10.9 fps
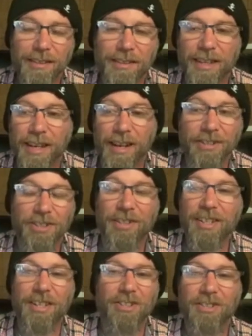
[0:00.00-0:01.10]
saying I should
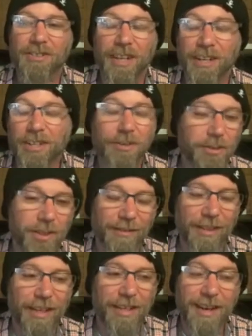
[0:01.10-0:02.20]
teach
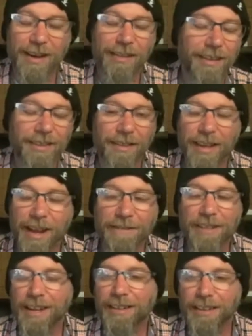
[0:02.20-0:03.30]
exclusively non-lethal knife
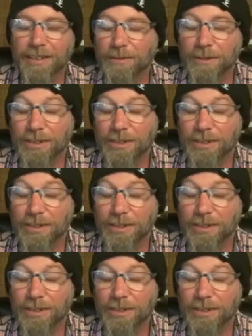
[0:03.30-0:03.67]
tactics,